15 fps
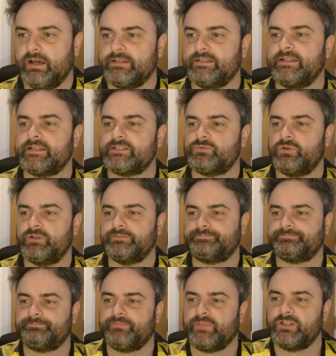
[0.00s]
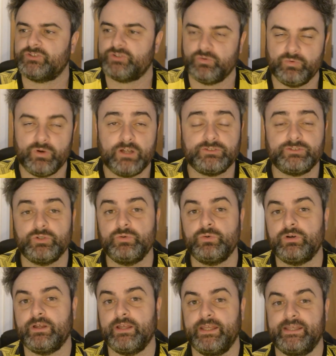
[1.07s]
The next one,
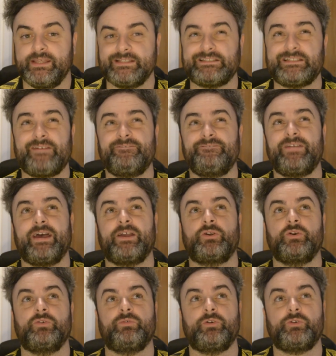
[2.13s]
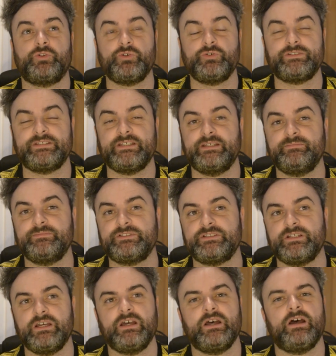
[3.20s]
Toronto against Vancouver. Two
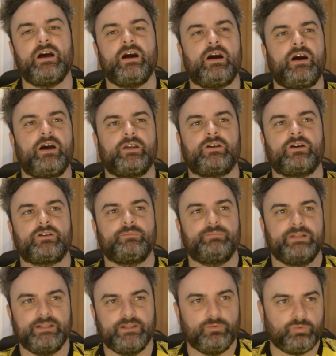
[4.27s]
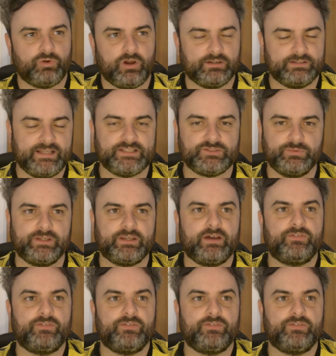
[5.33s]
teams I got completely wrong last week.